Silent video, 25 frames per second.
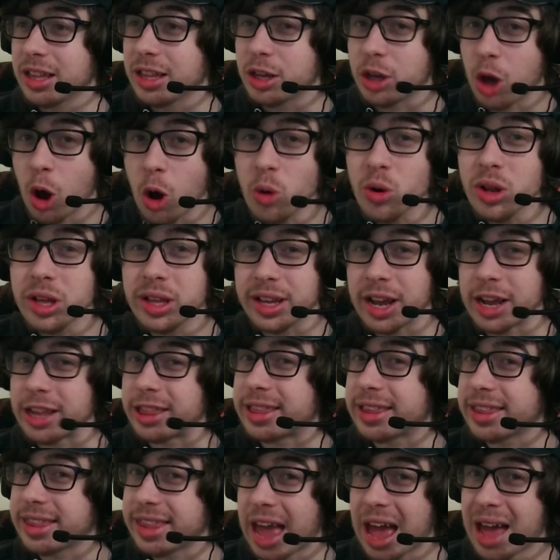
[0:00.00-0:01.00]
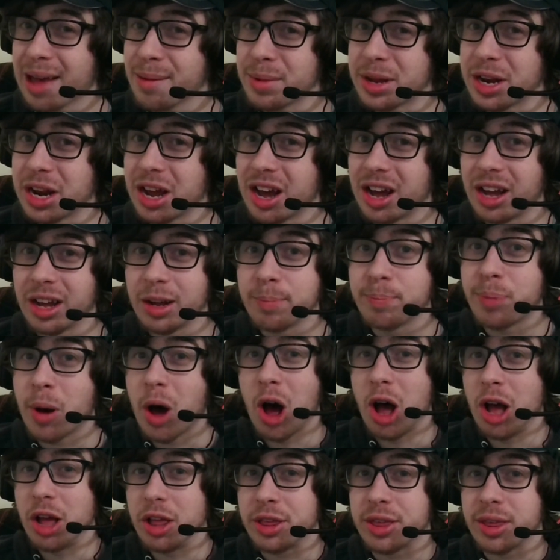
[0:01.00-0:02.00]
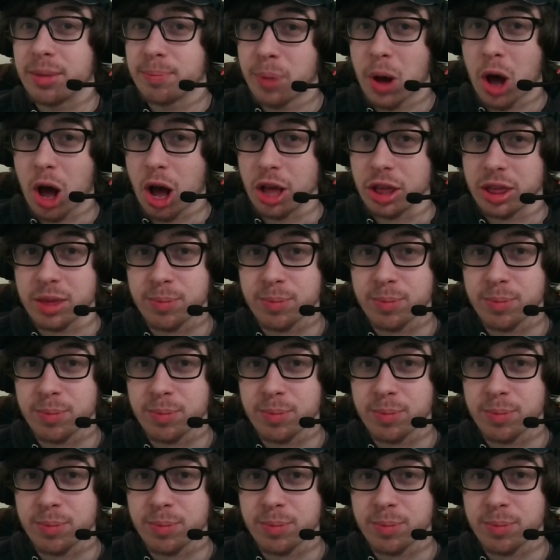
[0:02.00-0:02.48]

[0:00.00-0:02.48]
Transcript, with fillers: Cody's got oh, stamina. Junior, pause, pause,